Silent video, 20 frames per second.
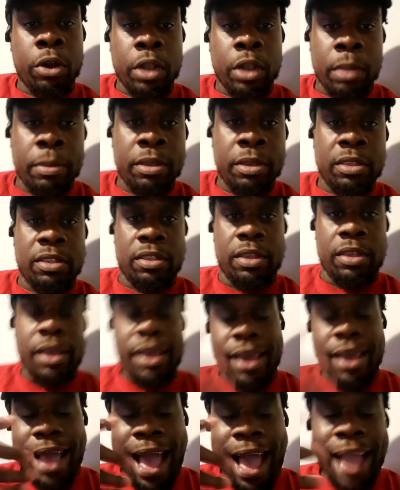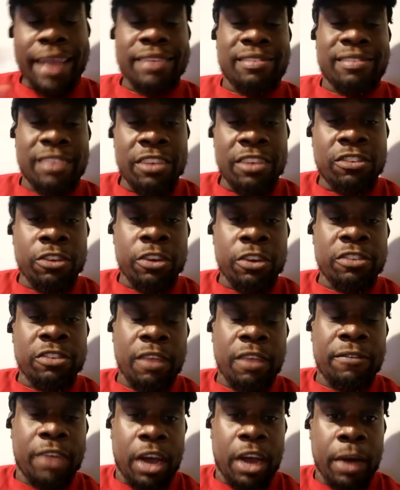I can see certain
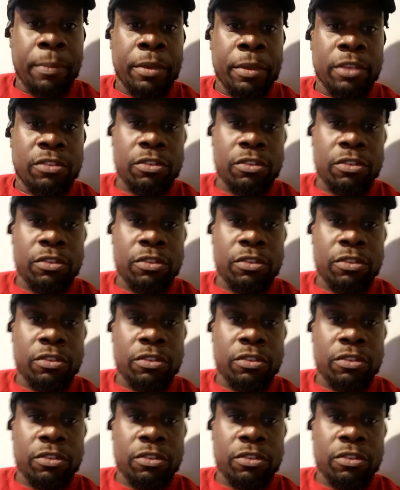stuff coming.